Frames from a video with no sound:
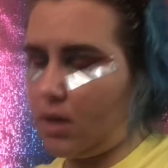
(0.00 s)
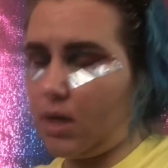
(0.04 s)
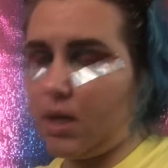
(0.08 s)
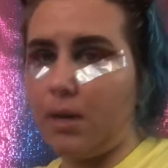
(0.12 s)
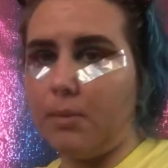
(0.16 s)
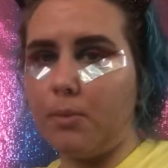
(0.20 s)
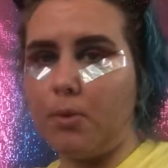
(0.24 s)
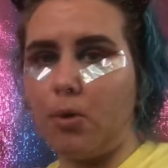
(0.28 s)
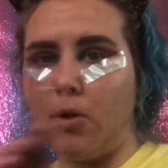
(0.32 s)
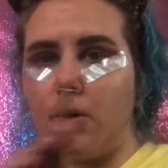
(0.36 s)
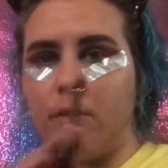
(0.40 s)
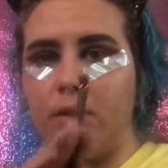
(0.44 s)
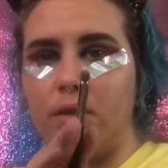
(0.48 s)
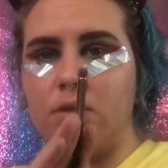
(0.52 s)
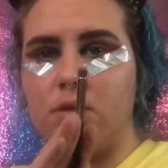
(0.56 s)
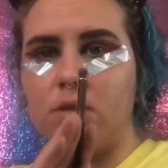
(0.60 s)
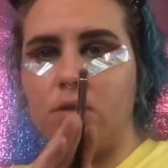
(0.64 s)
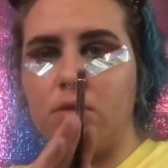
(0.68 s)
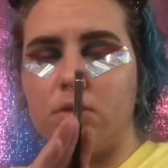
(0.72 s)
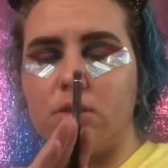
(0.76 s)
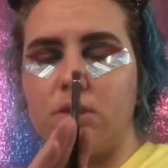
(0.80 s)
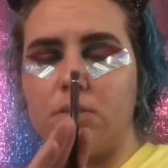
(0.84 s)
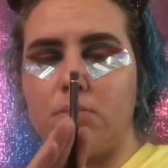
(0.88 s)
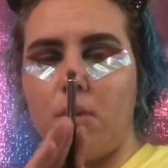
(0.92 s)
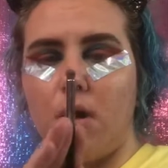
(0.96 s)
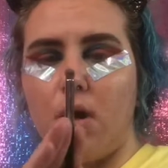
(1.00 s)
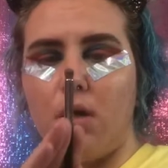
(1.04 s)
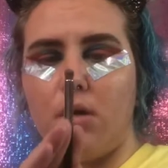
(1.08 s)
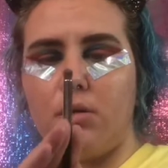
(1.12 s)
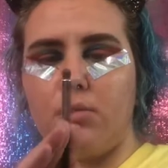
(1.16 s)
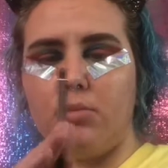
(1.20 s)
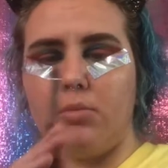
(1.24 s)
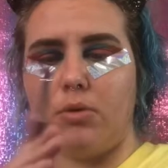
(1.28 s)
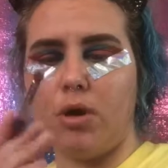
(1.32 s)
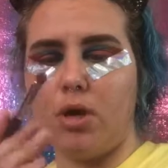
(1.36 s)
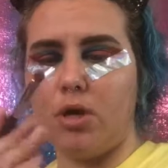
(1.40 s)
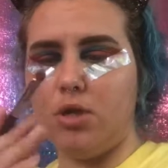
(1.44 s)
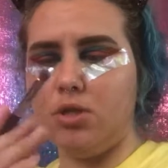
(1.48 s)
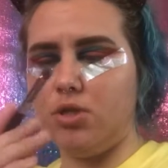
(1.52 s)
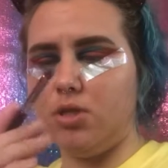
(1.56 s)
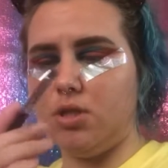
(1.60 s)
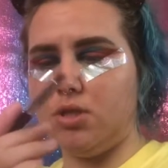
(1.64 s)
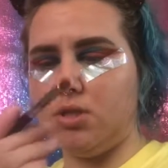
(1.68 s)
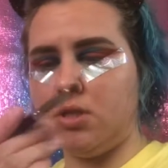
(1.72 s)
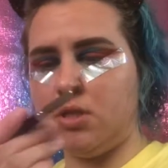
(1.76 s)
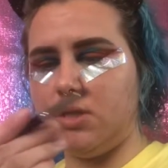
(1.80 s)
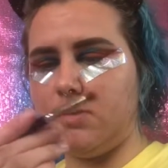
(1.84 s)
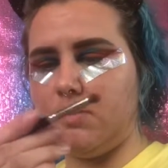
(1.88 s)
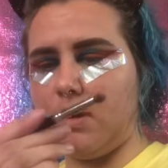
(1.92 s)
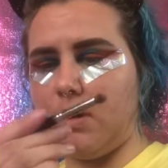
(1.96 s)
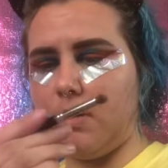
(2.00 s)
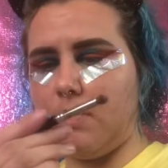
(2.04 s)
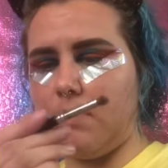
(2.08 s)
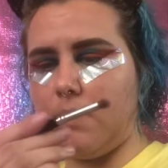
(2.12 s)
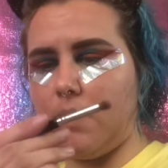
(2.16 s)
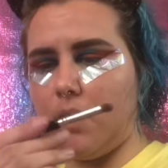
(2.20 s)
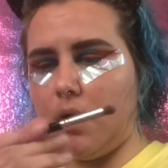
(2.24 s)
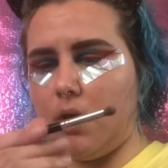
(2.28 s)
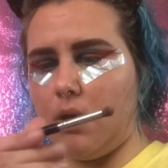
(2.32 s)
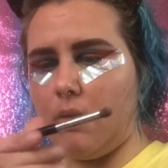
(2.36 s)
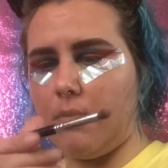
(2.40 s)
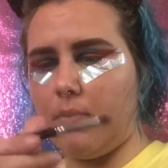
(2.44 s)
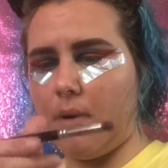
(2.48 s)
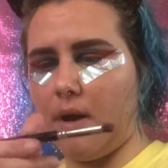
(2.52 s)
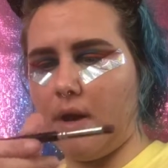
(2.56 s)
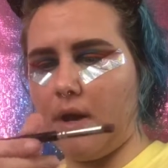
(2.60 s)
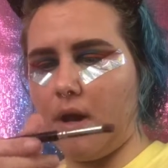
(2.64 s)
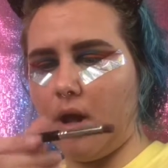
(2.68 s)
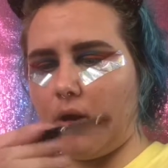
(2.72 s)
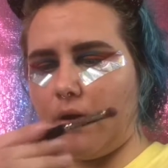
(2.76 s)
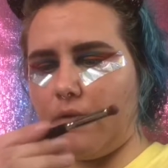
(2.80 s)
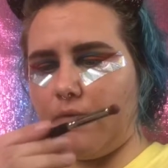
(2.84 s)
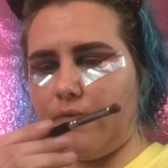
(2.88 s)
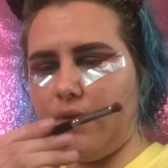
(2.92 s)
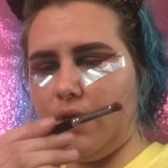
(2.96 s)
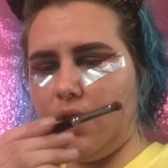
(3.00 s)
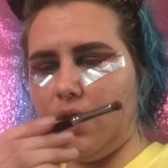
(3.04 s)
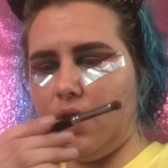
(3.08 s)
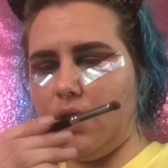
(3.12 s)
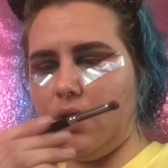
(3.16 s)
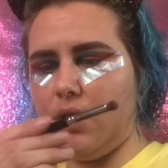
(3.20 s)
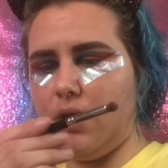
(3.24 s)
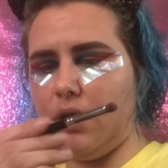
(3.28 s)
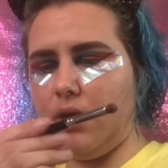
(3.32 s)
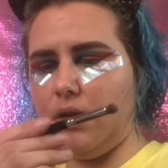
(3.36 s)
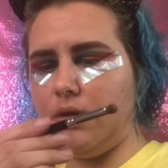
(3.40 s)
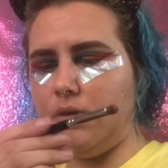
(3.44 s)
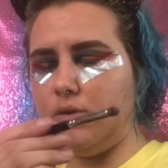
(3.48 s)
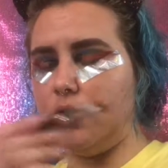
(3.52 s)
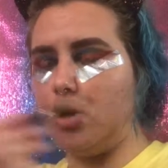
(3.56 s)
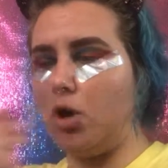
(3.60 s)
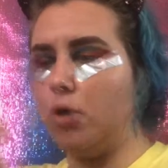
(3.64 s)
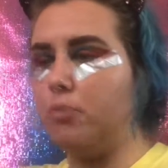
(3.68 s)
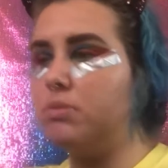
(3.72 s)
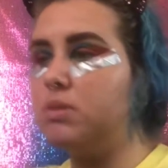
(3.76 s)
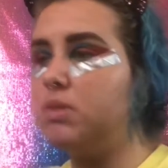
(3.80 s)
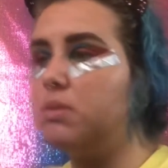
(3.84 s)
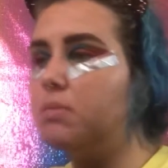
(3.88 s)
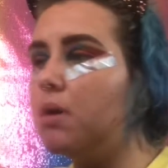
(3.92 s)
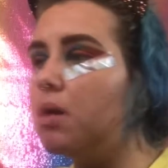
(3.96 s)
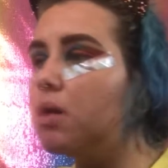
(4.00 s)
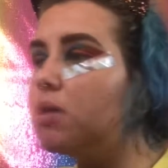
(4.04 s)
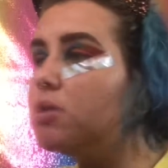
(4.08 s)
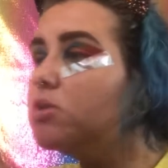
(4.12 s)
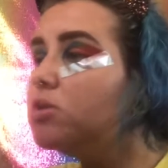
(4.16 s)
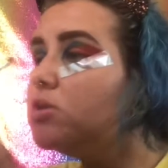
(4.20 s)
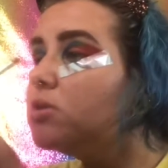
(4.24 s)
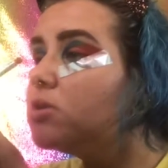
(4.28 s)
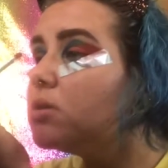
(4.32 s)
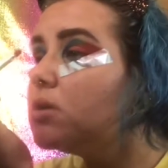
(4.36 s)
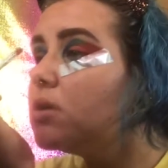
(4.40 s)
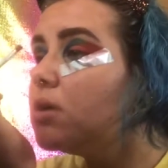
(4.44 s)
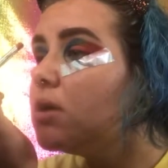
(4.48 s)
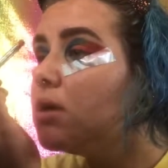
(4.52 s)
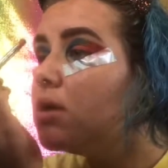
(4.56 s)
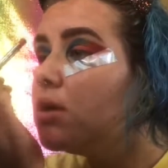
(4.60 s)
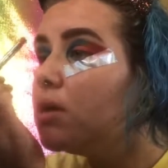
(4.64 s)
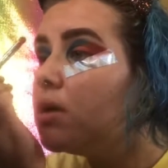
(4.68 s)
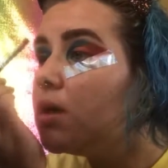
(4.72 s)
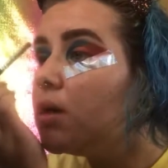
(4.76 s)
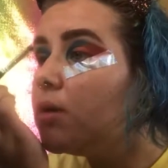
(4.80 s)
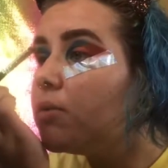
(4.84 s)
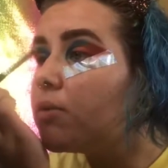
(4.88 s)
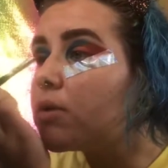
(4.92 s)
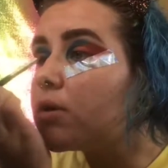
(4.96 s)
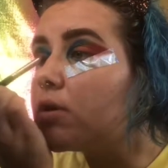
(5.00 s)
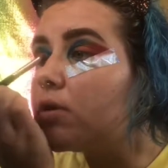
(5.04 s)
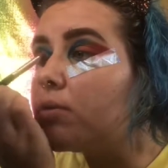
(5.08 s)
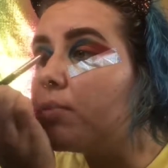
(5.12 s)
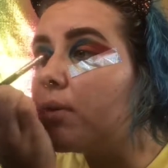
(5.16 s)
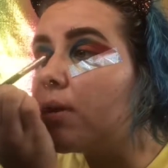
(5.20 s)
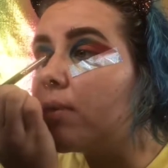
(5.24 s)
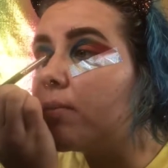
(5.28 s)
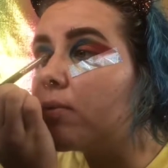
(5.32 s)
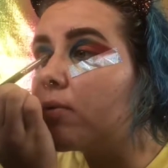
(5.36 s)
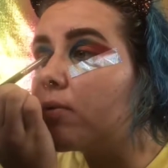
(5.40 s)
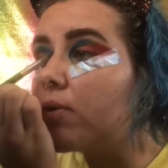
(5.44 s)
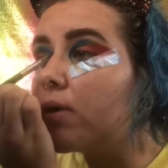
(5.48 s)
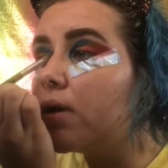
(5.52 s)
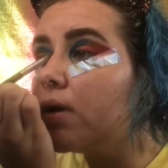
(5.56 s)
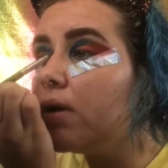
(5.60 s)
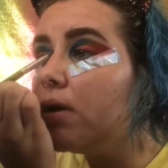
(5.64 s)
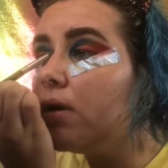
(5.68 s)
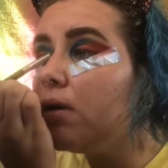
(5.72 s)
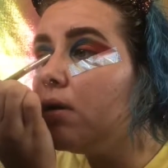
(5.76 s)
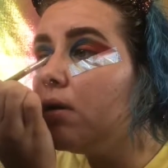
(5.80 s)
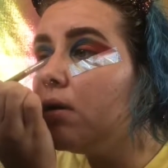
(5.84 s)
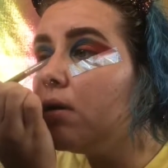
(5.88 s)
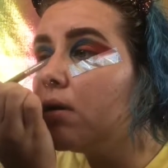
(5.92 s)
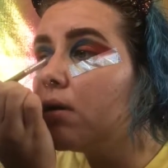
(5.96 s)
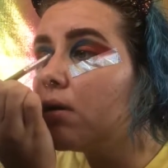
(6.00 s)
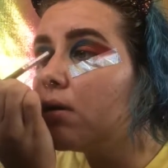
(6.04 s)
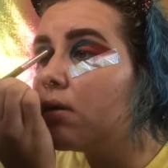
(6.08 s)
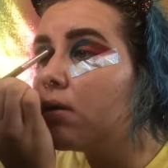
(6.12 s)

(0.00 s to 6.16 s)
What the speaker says: I'm going this little smaller brush. This is my Bodyography Dome Smudge. We're gonna do purple right here.